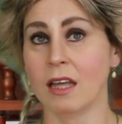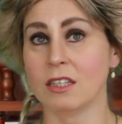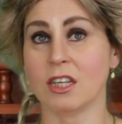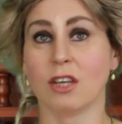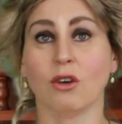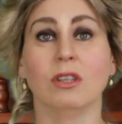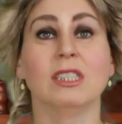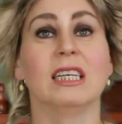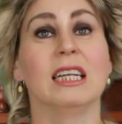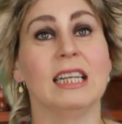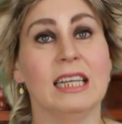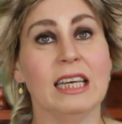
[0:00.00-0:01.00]
The
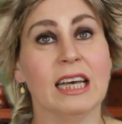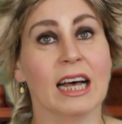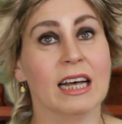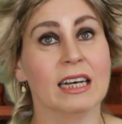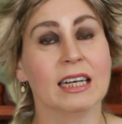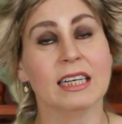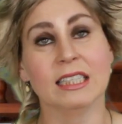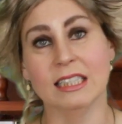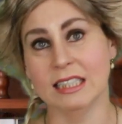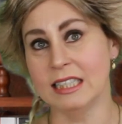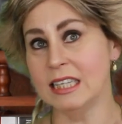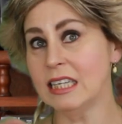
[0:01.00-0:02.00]
gondolier
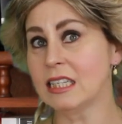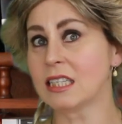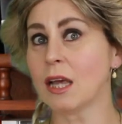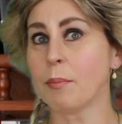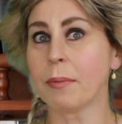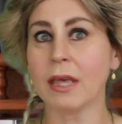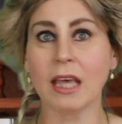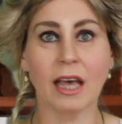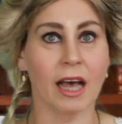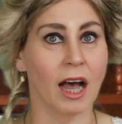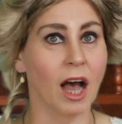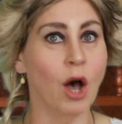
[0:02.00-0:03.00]

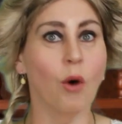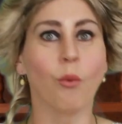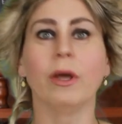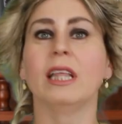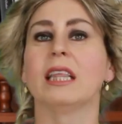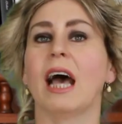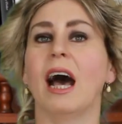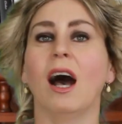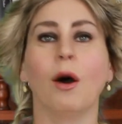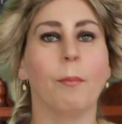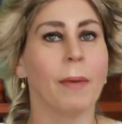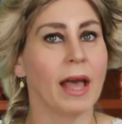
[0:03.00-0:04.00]
disappears
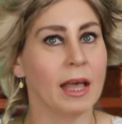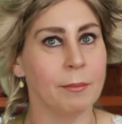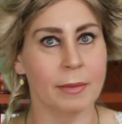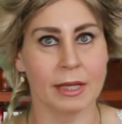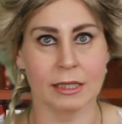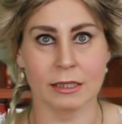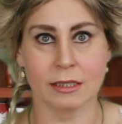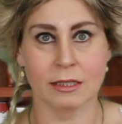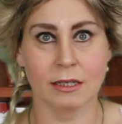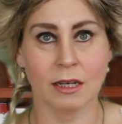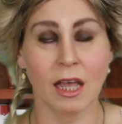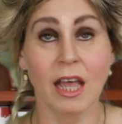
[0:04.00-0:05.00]
without
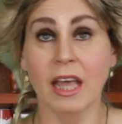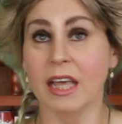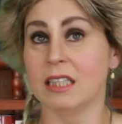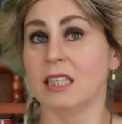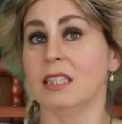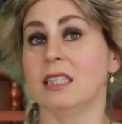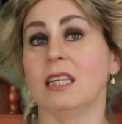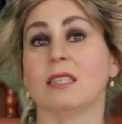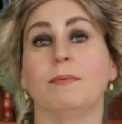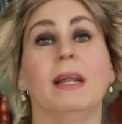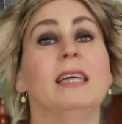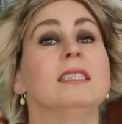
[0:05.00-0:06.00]
payment. It is
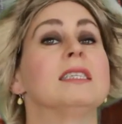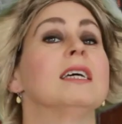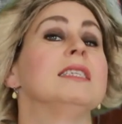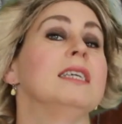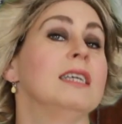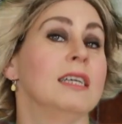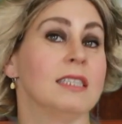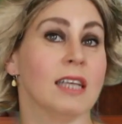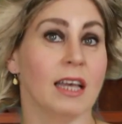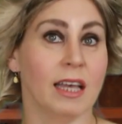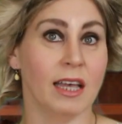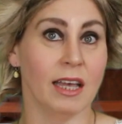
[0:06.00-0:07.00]
explained that he is
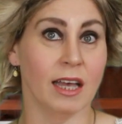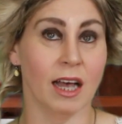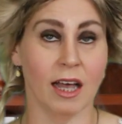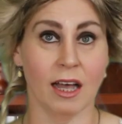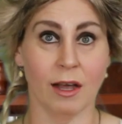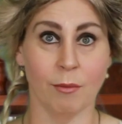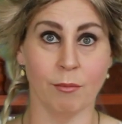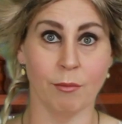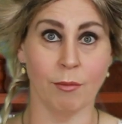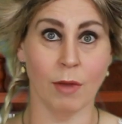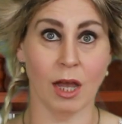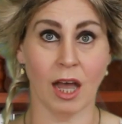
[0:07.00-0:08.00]
a
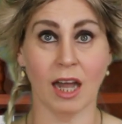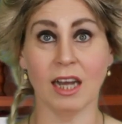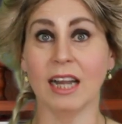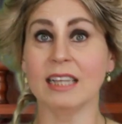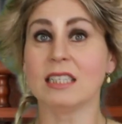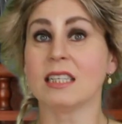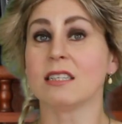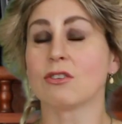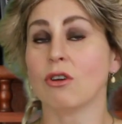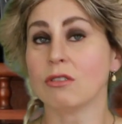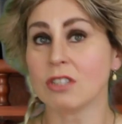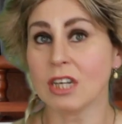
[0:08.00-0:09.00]
unlicensed
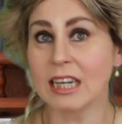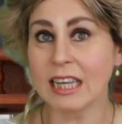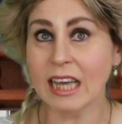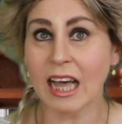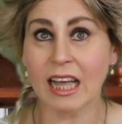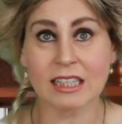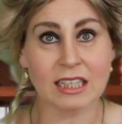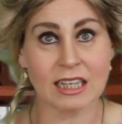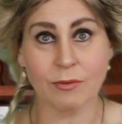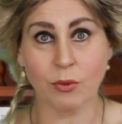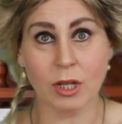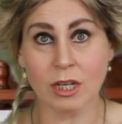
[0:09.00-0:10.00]
gondolier, and
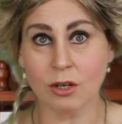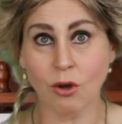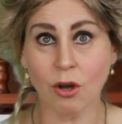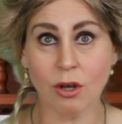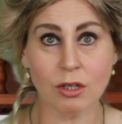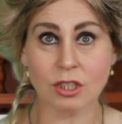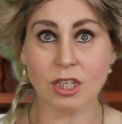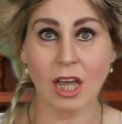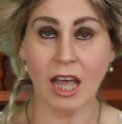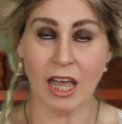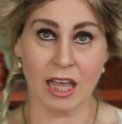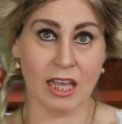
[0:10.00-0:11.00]
he will not.
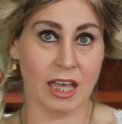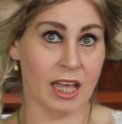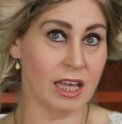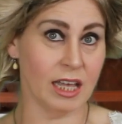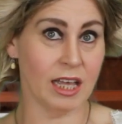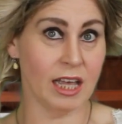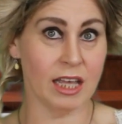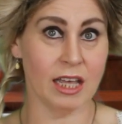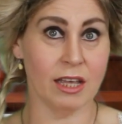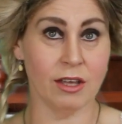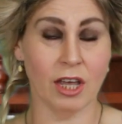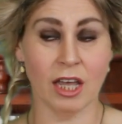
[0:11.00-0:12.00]

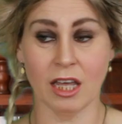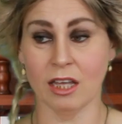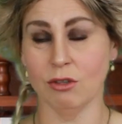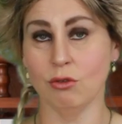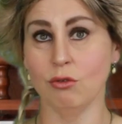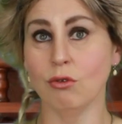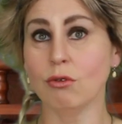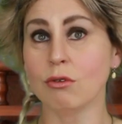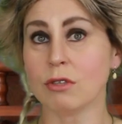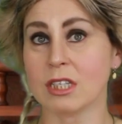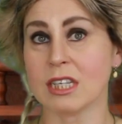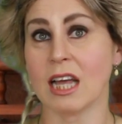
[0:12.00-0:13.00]
He
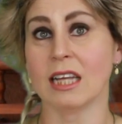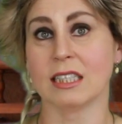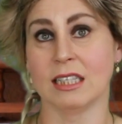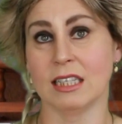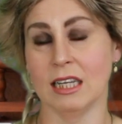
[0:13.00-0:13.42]
knew that